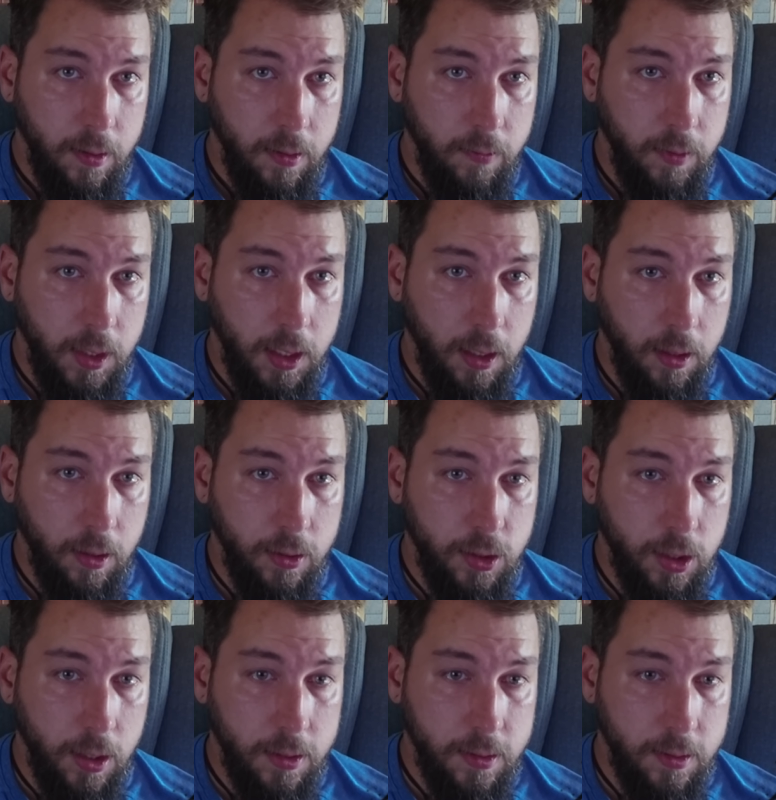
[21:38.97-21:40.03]
we can
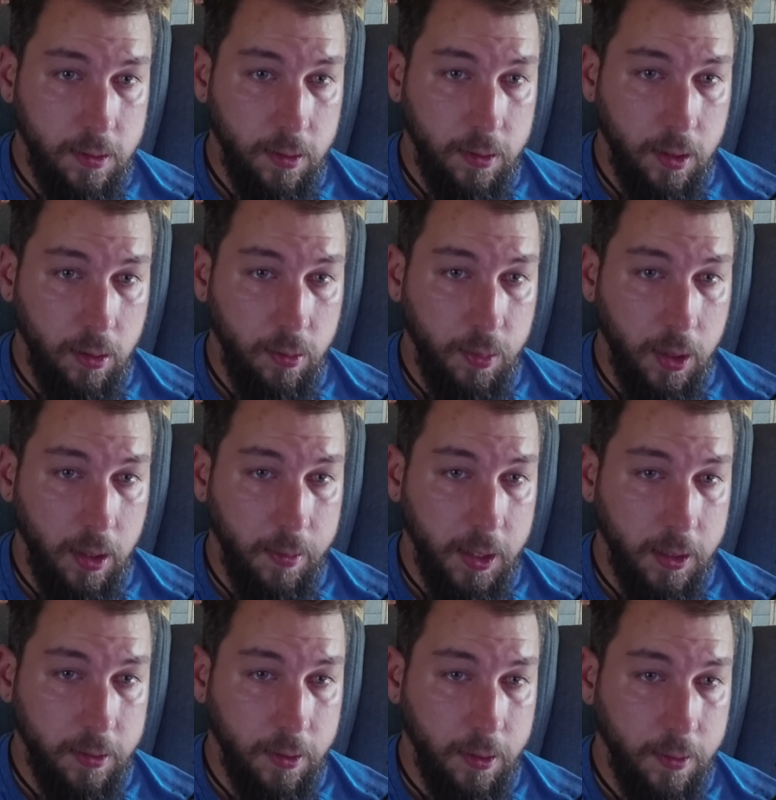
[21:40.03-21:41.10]
adjust the tau
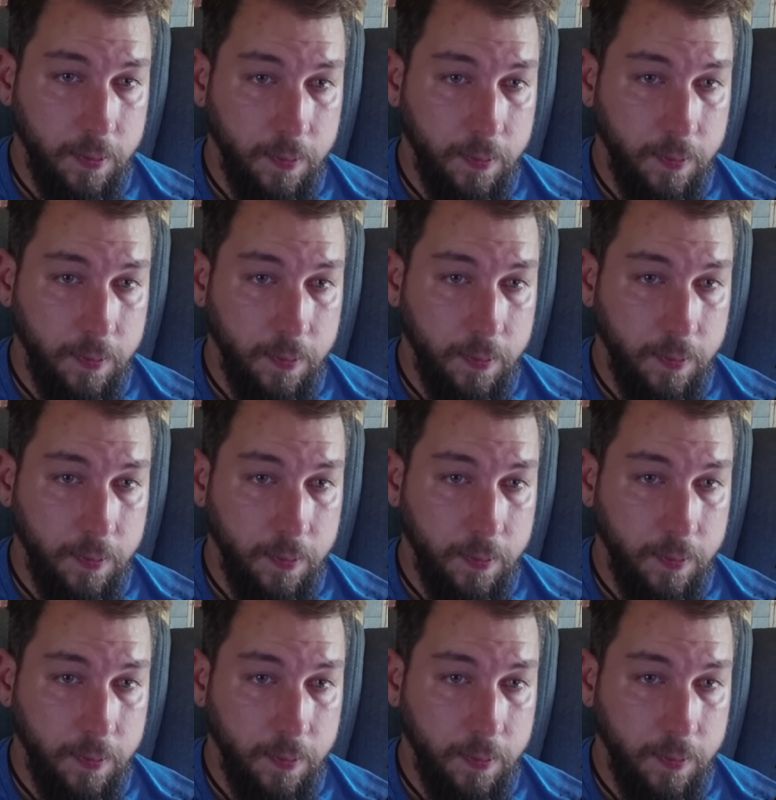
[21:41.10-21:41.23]
parameter.